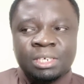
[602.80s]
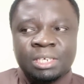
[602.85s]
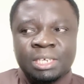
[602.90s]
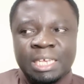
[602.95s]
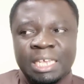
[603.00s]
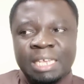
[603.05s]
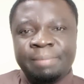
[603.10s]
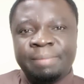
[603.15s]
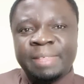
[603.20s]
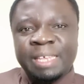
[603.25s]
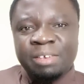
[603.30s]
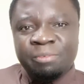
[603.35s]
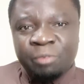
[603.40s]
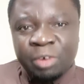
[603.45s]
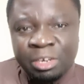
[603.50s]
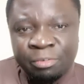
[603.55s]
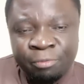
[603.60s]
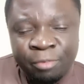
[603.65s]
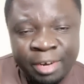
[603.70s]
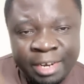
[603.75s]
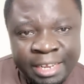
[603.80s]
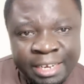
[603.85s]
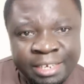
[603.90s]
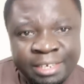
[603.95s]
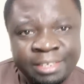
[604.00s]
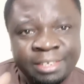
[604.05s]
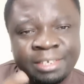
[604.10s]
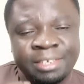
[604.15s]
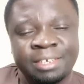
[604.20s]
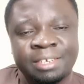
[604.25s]
If they vote for
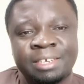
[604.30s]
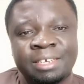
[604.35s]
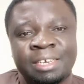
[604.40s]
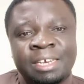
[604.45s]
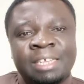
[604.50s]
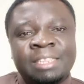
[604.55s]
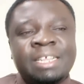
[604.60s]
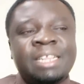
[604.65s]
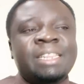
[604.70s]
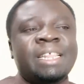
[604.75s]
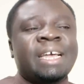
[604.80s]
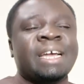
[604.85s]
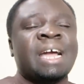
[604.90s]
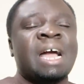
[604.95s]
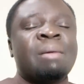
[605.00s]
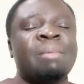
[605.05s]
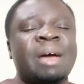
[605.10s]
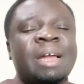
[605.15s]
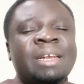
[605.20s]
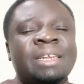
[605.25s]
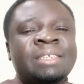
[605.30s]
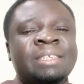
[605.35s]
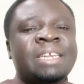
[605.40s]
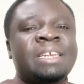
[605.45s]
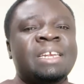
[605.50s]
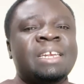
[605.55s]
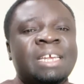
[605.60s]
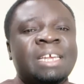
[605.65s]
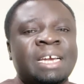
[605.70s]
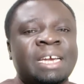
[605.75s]
it, then they come and
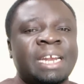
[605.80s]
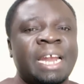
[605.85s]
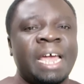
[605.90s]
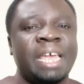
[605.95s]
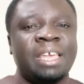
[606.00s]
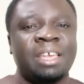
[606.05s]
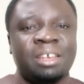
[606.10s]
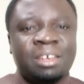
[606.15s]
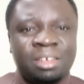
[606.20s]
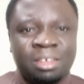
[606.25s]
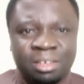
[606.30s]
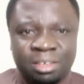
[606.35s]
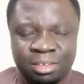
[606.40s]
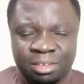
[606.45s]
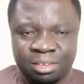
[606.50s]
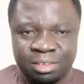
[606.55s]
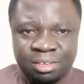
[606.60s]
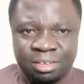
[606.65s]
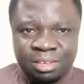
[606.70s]
start decrying,